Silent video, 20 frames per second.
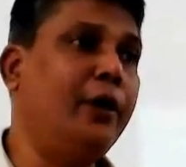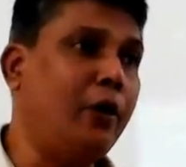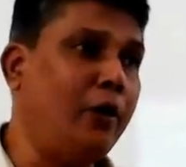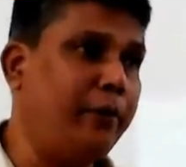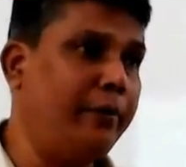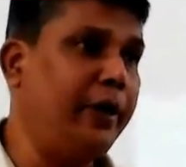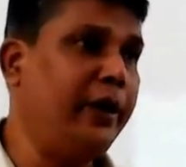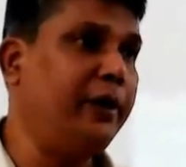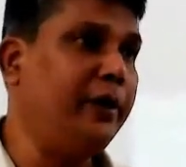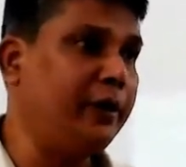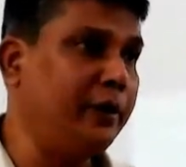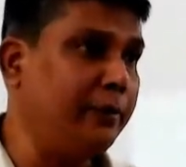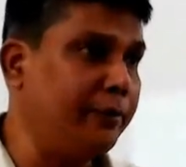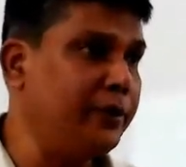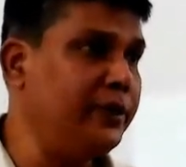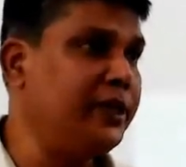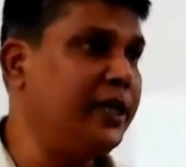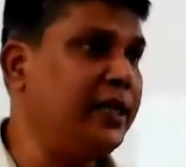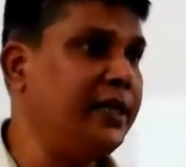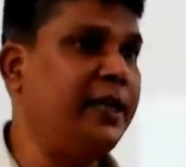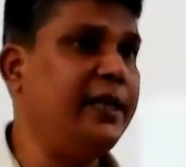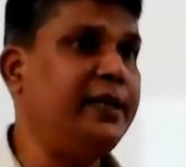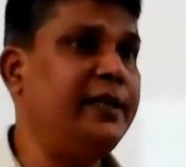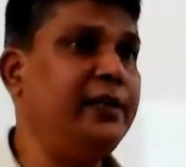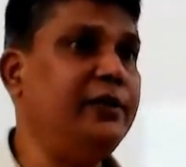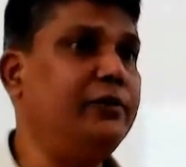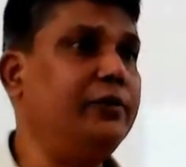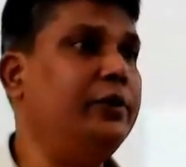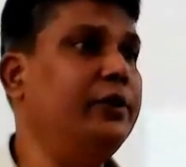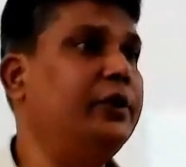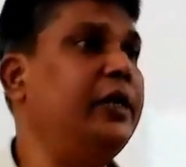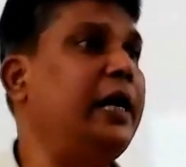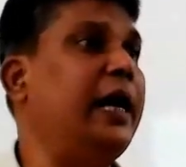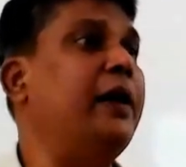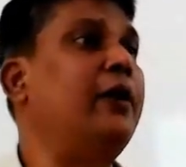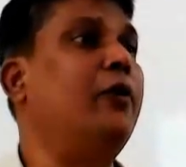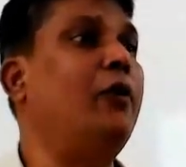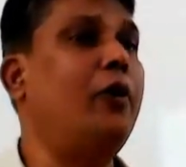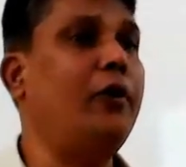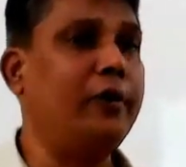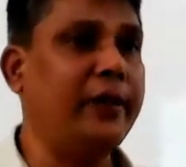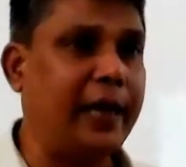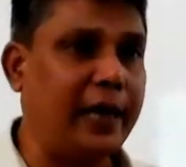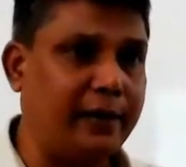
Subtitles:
government or the panchayat raj institutions are not